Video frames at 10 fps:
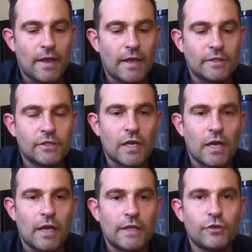
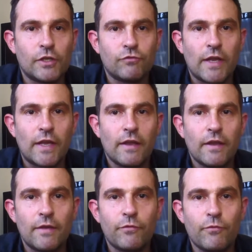interest rate
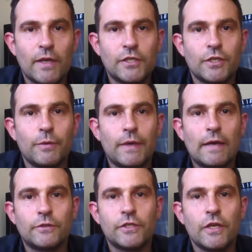information
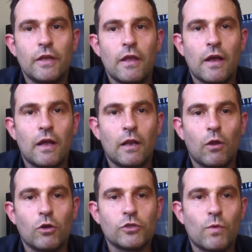coming out
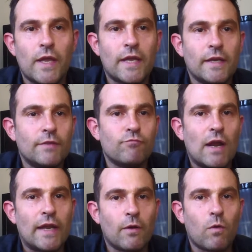last week. It did
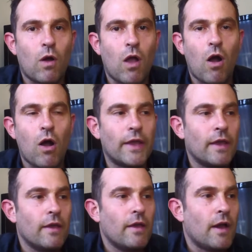rally up quite
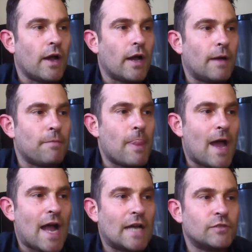high,
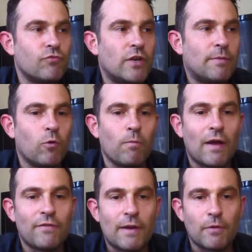hasn't really pulled
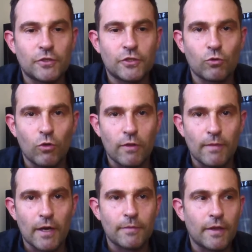back very much at all at
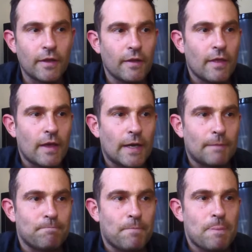the moment.
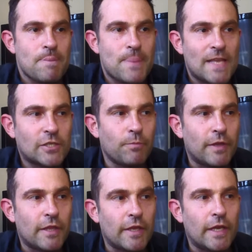This
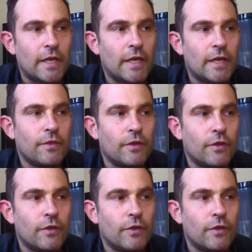could be the